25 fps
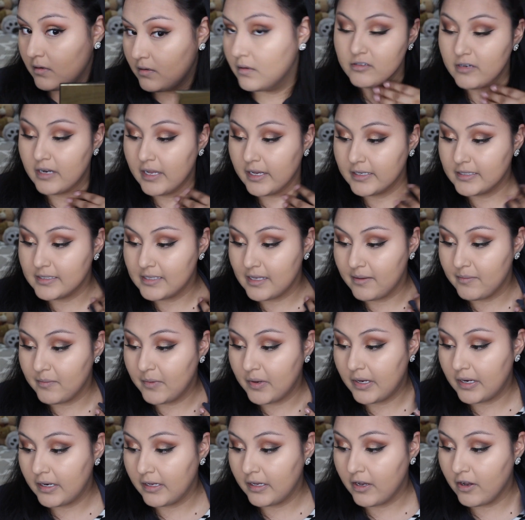So next
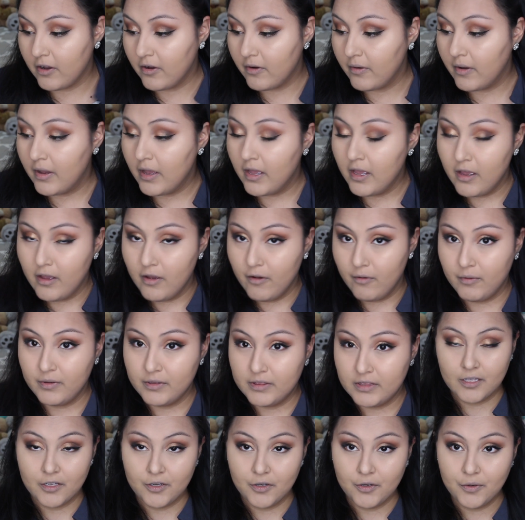I'm gonna go
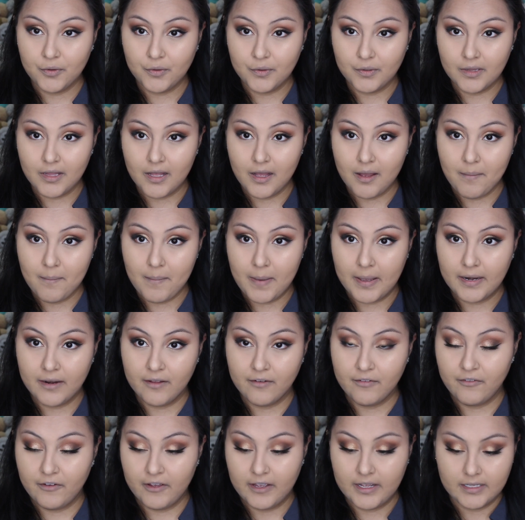with the Hoola
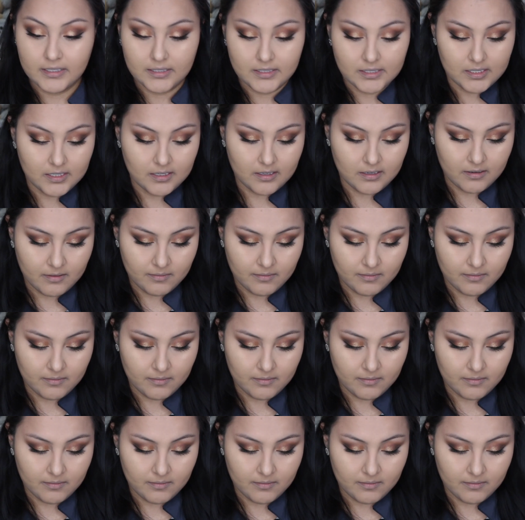Benefit